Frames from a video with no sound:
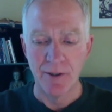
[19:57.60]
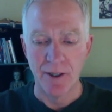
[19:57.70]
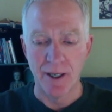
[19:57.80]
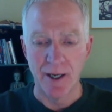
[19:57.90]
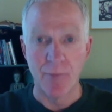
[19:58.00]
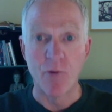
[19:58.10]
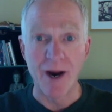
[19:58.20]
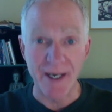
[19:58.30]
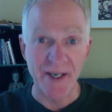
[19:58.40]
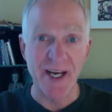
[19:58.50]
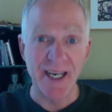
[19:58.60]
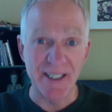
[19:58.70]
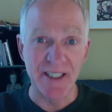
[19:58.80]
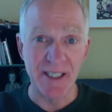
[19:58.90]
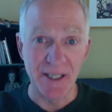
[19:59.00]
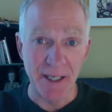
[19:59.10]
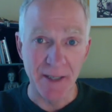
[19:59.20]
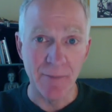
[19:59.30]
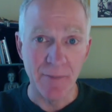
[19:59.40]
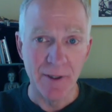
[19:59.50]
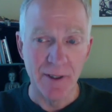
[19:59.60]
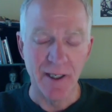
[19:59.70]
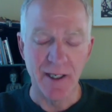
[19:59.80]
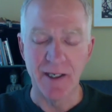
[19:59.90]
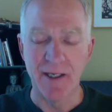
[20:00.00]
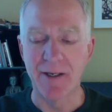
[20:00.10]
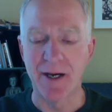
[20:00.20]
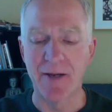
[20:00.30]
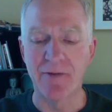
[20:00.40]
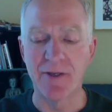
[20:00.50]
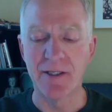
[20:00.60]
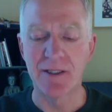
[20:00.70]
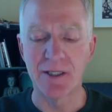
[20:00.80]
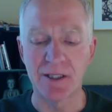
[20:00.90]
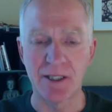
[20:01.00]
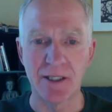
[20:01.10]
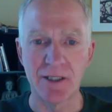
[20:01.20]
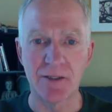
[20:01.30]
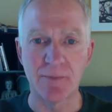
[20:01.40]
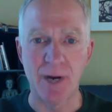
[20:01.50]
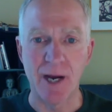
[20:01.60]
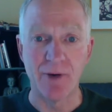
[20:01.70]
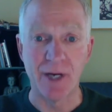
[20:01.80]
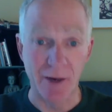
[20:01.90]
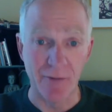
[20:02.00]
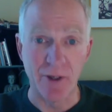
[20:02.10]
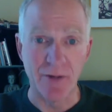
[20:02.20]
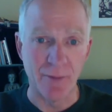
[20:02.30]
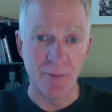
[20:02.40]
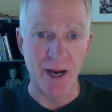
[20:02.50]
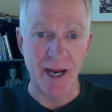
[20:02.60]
recognizing them. And I think since my recovery from my